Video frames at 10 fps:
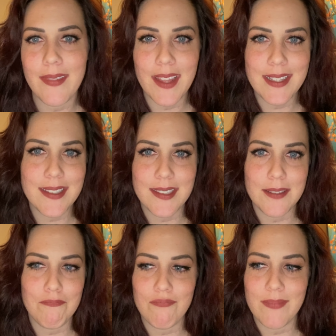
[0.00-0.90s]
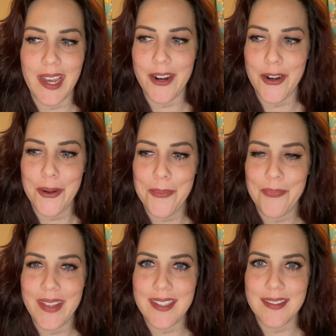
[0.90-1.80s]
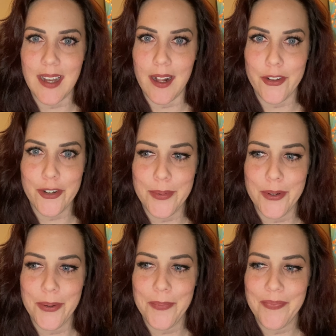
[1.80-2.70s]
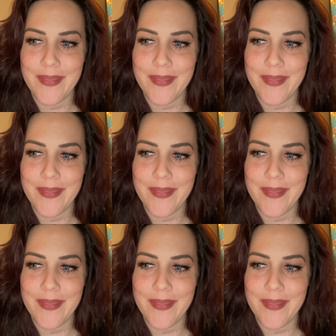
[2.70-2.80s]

it's, I don't know, it's tolerable.